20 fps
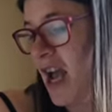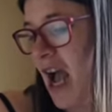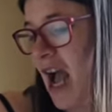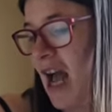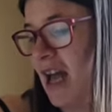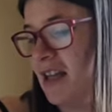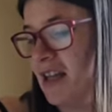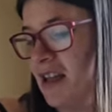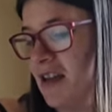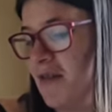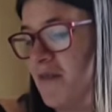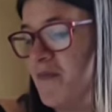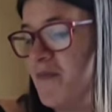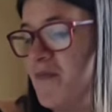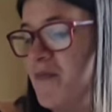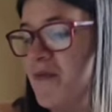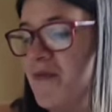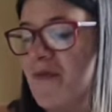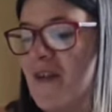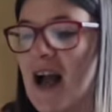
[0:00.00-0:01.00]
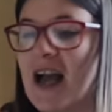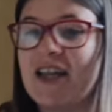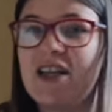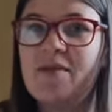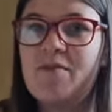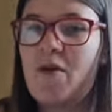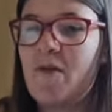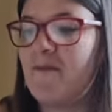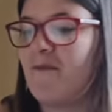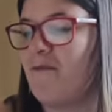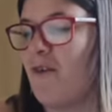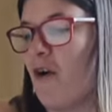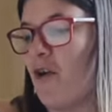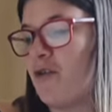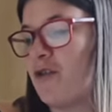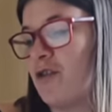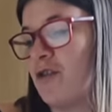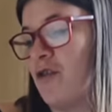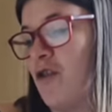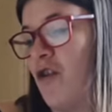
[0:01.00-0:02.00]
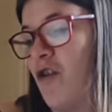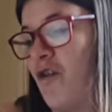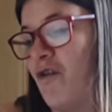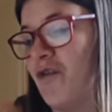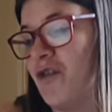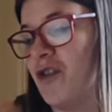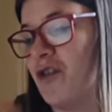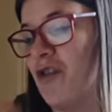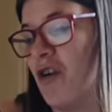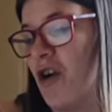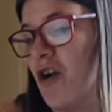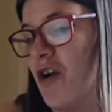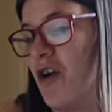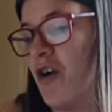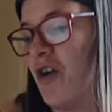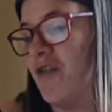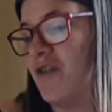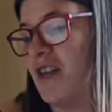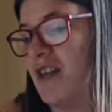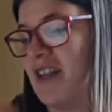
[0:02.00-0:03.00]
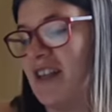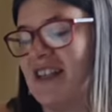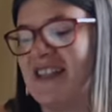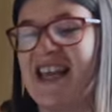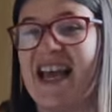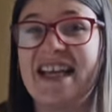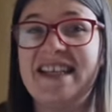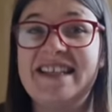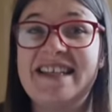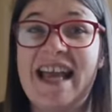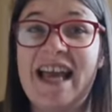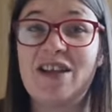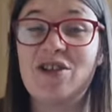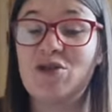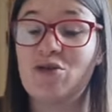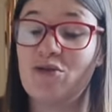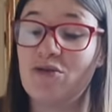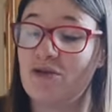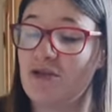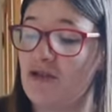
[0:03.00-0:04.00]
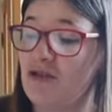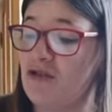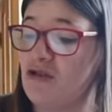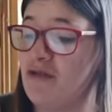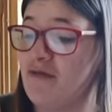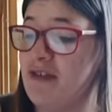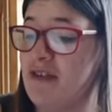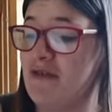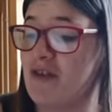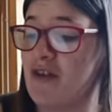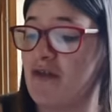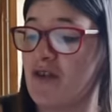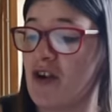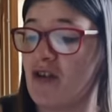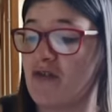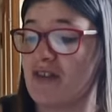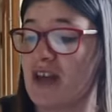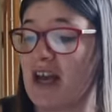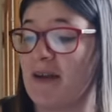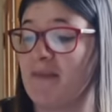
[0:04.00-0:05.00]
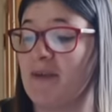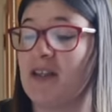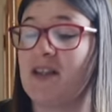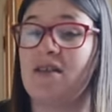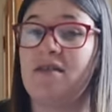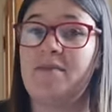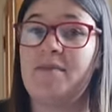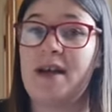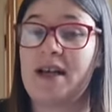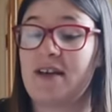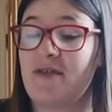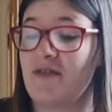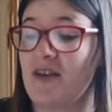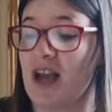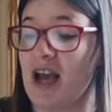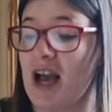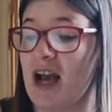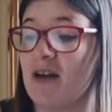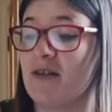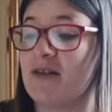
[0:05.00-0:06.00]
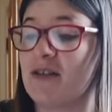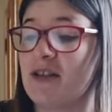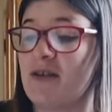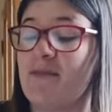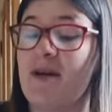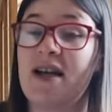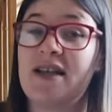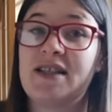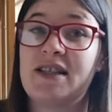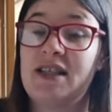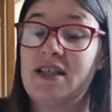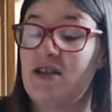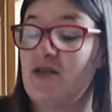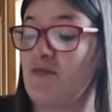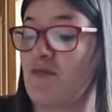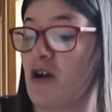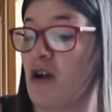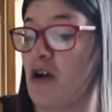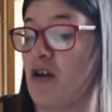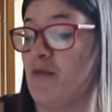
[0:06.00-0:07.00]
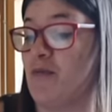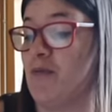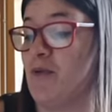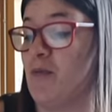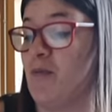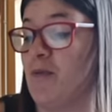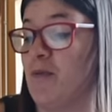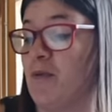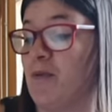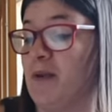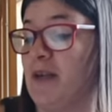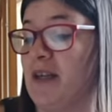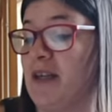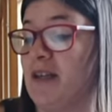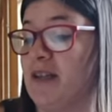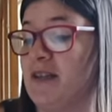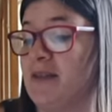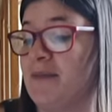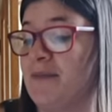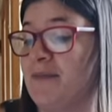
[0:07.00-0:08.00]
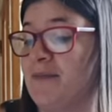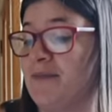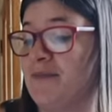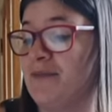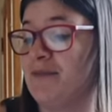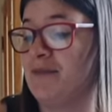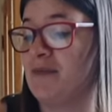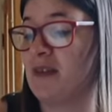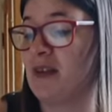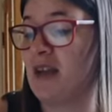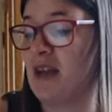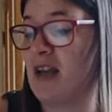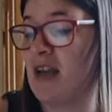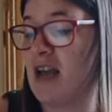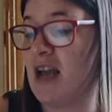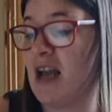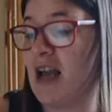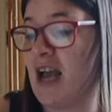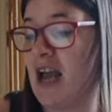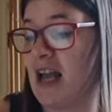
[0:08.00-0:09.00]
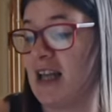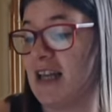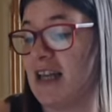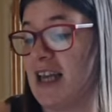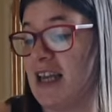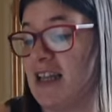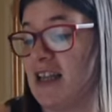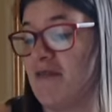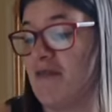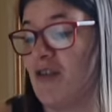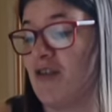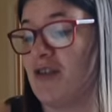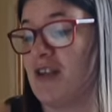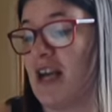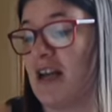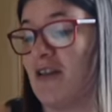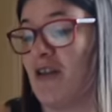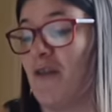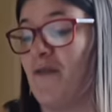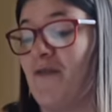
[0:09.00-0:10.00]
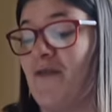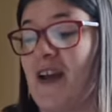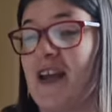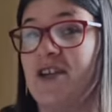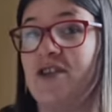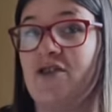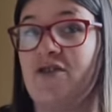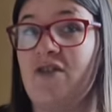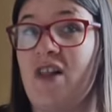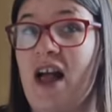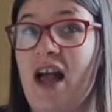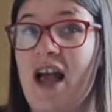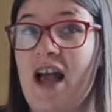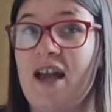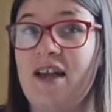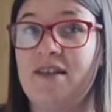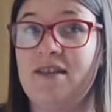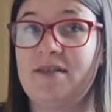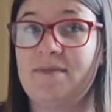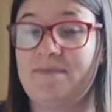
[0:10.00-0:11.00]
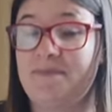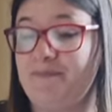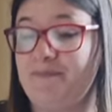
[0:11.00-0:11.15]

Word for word: And you find them on foxgloves, cloves, and dead nettles and stuff. If you've got them in the back of your house, you might see some garden bumblebees. And again, they've got yellow facial hairs.